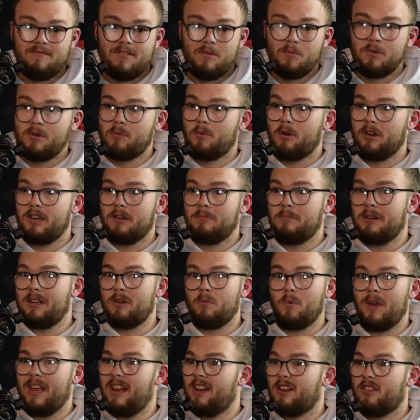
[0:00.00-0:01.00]
They would have wanted me to
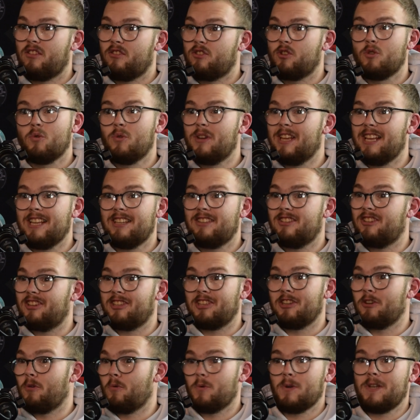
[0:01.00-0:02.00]
wait another two days just
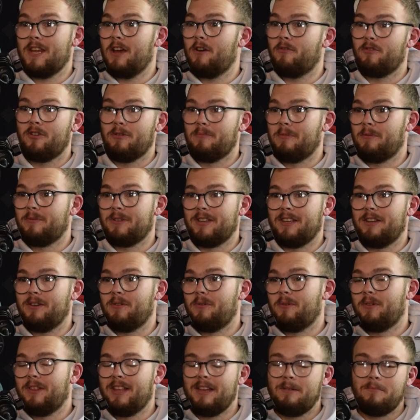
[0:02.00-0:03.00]
in the hotel room. I was like,
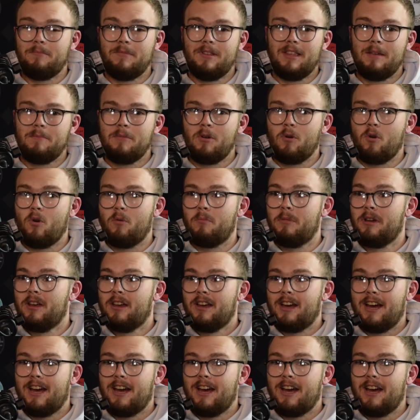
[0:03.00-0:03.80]
no, let, let me home.